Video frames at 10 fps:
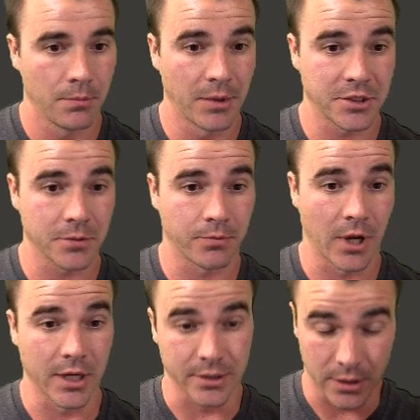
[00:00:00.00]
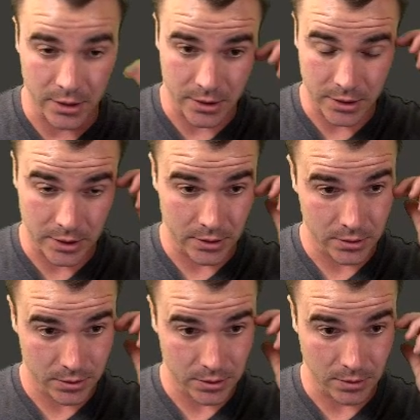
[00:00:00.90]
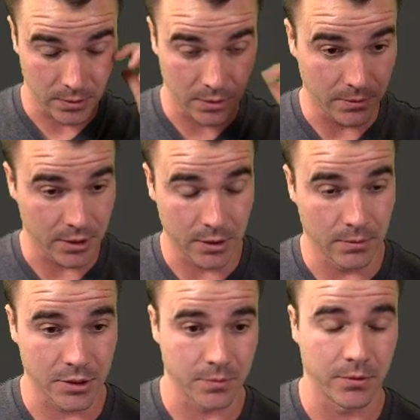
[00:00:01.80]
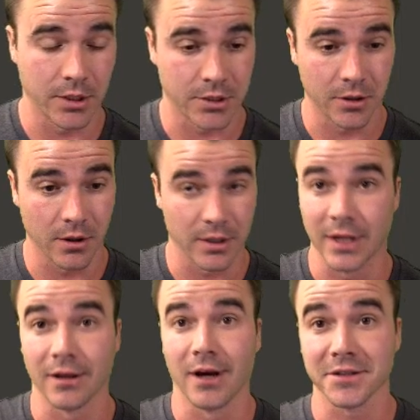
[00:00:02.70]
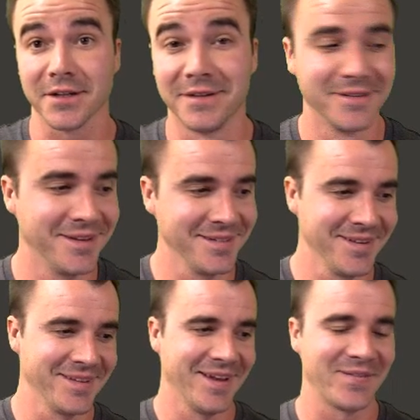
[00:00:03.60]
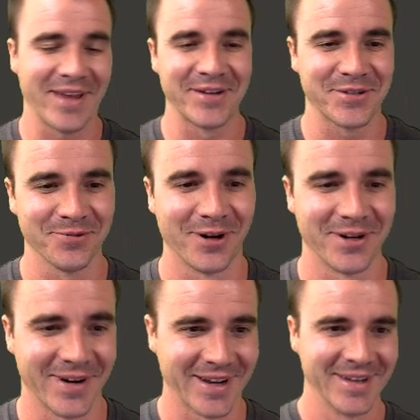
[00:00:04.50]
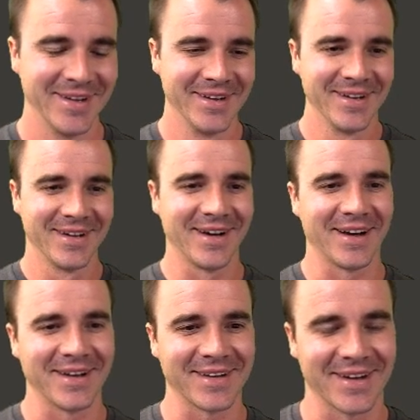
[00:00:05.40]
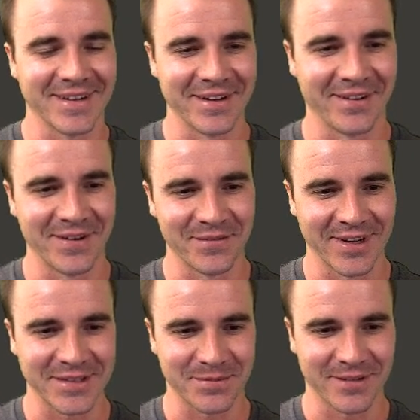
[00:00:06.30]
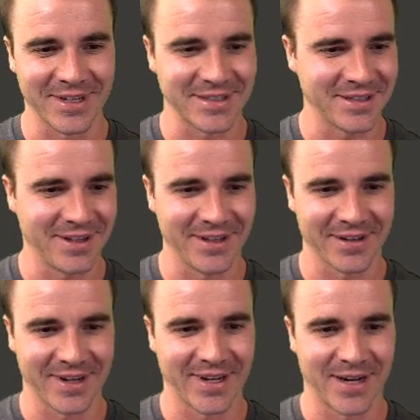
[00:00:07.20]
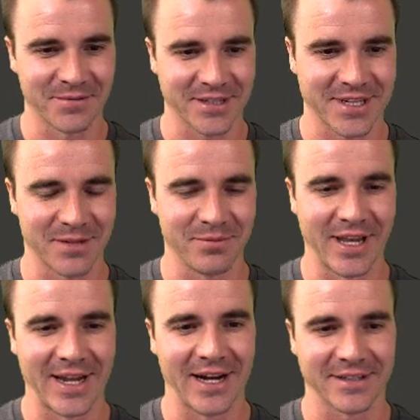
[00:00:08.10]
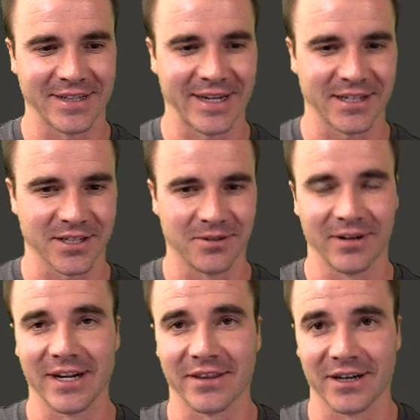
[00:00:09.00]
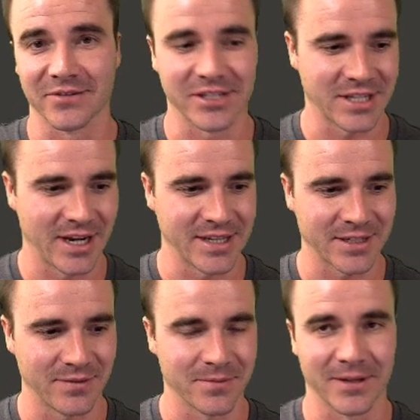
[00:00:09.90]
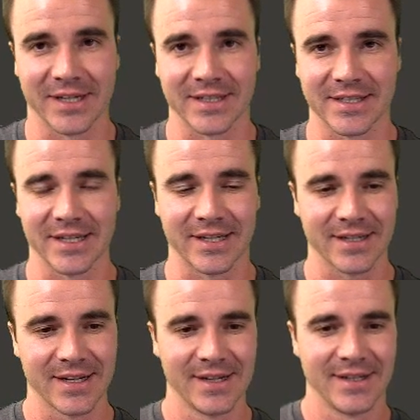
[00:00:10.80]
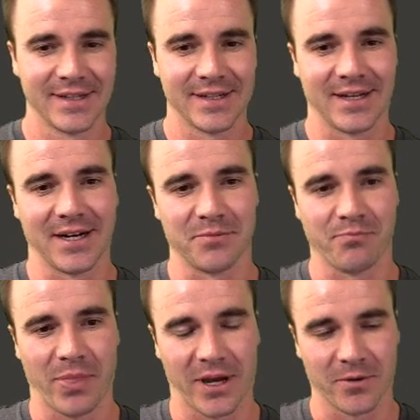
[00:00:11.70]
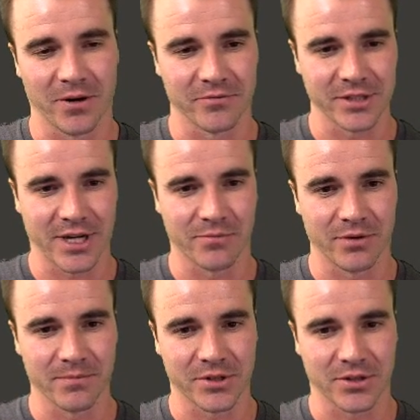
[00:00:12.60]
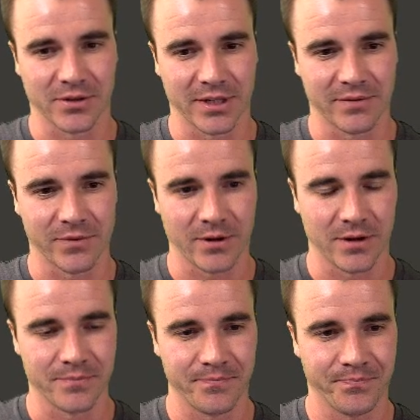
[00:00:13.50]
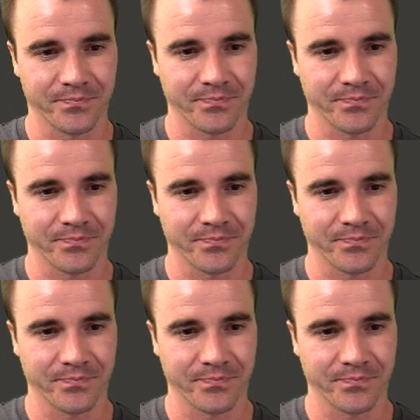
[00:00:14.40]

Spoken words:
I'm not surprised, honestly. I mean, I'm not surprised at all that I lost, in case you're wondering. Yeah, no, I'm not surprised at all. Okay, I'm just going to play it out till he gets a queen, and then I'll resign so everybody can see it. I don't want to resign prematurely if there are